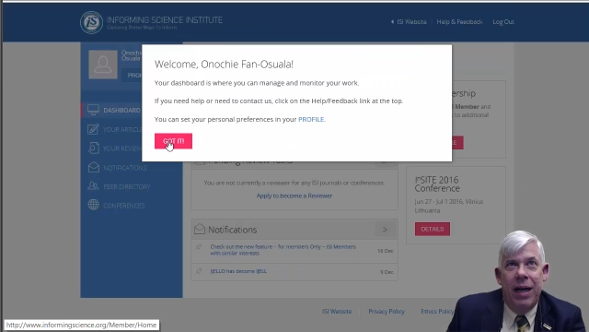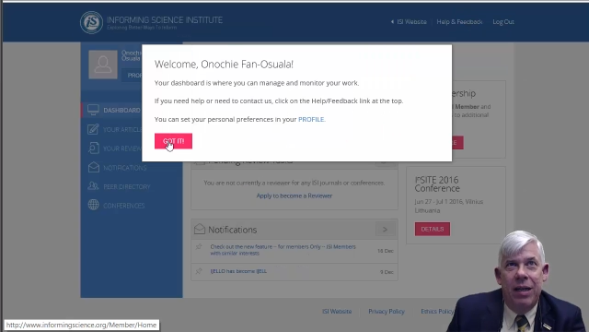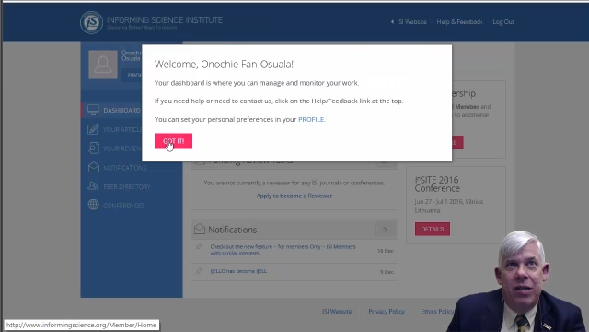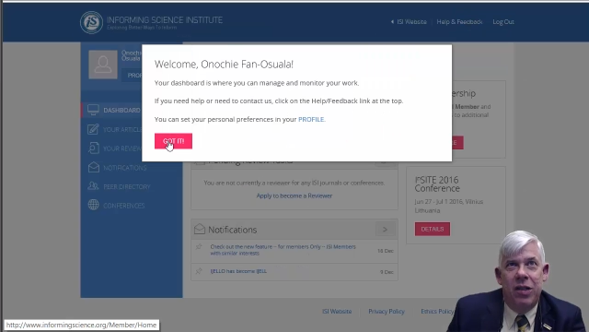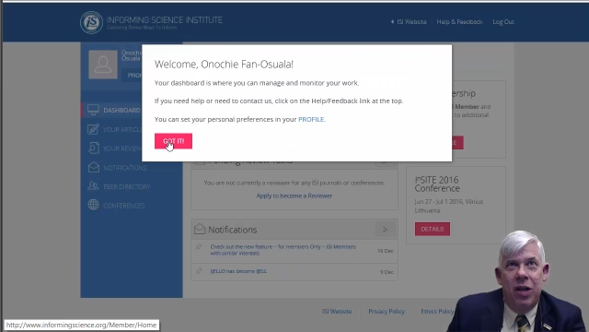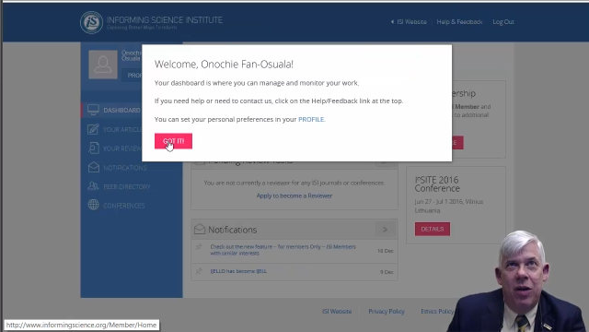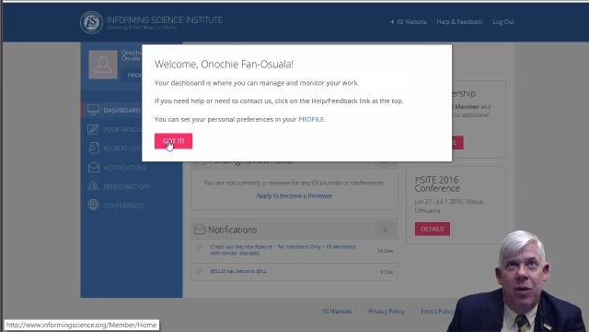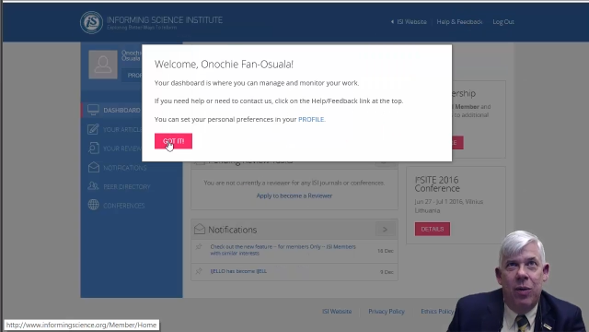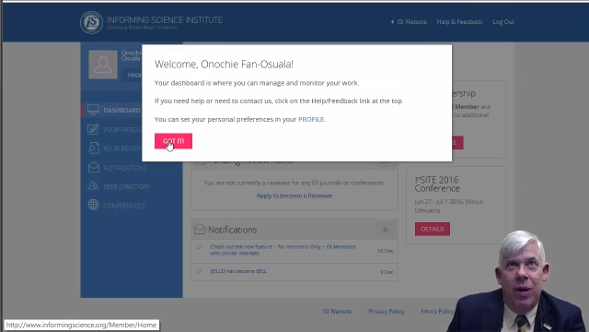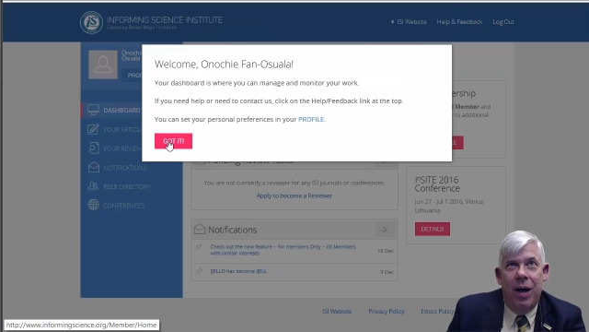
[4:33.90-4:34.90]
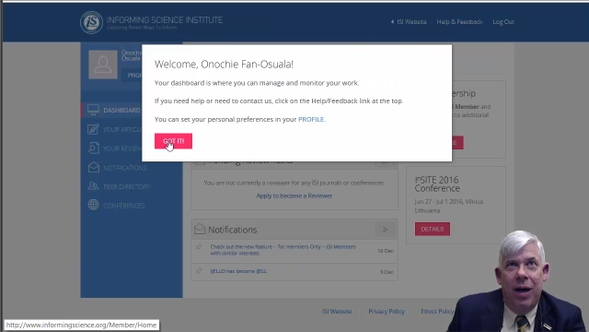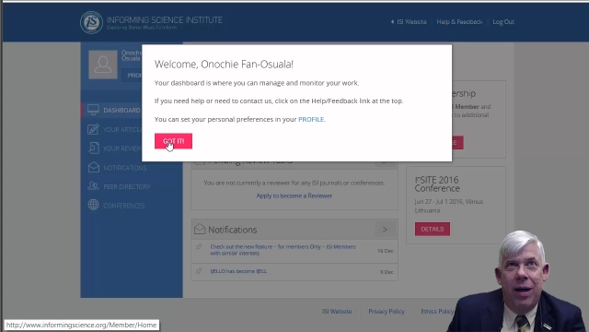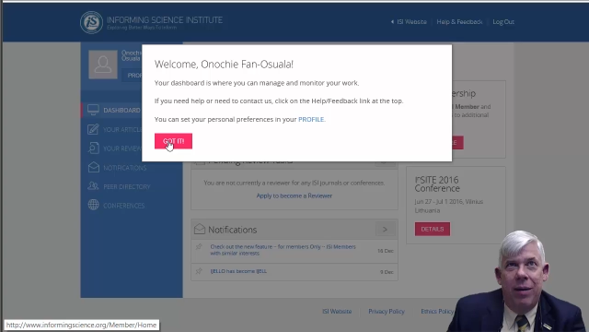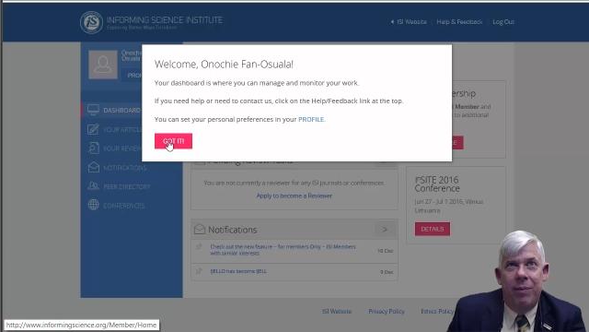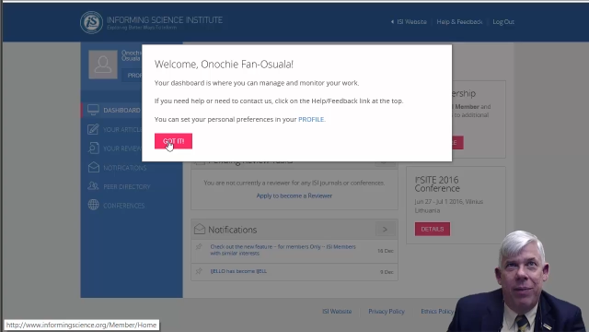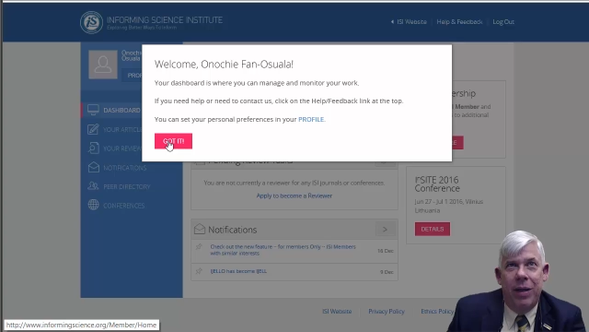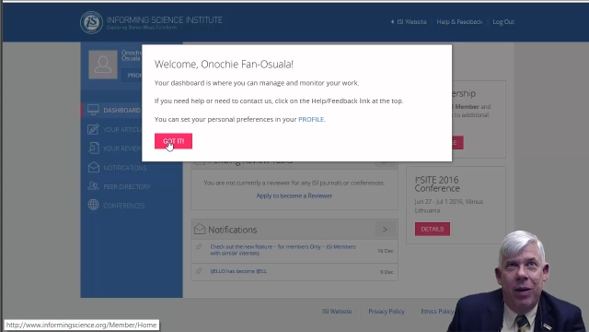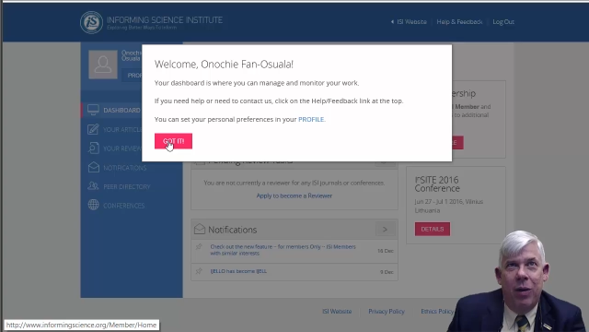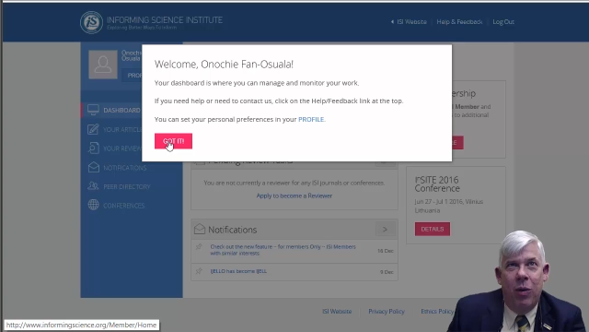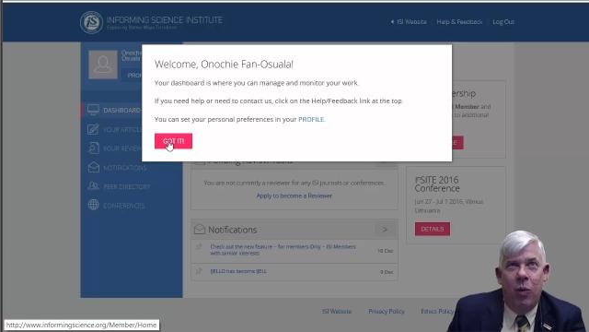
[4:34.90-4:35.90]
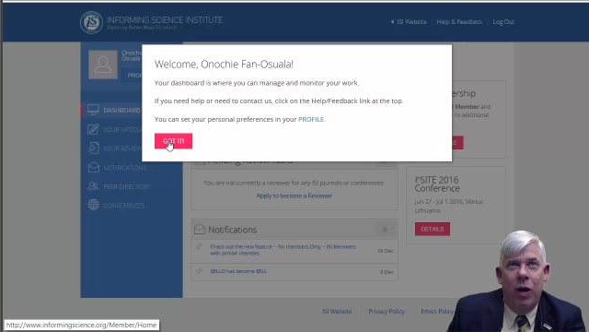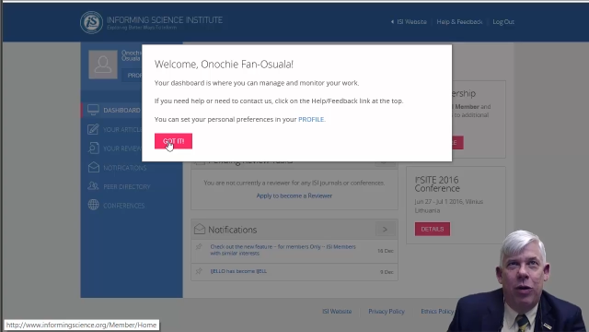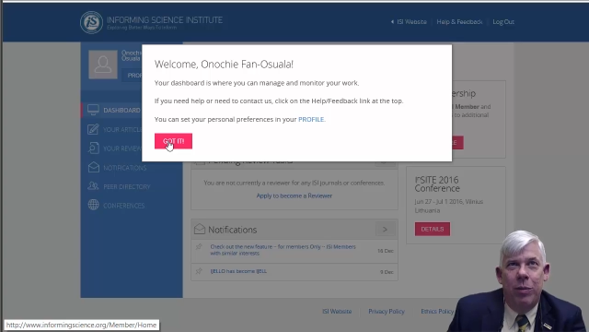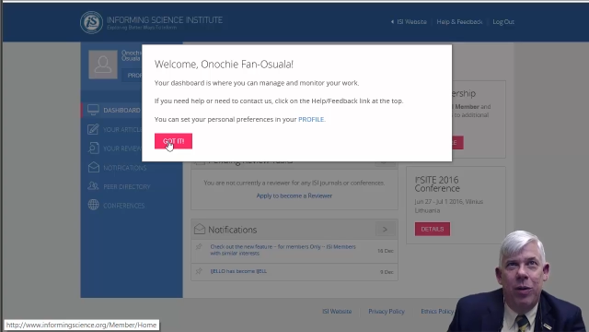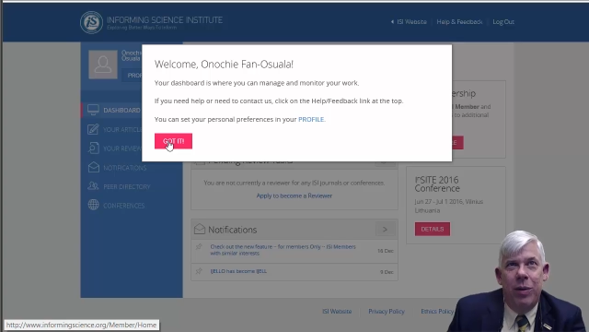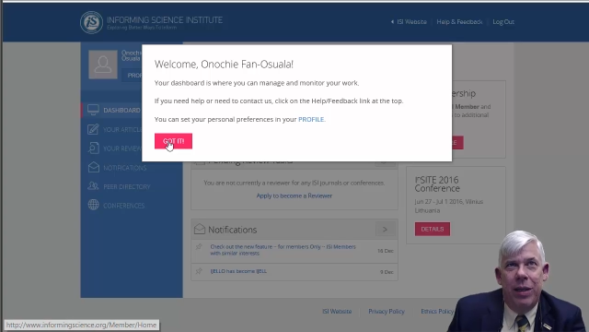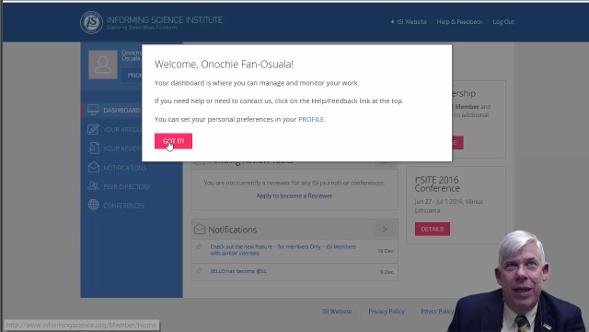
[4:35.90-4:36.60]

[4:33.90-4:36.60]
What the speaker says: And so it'll welcome you, and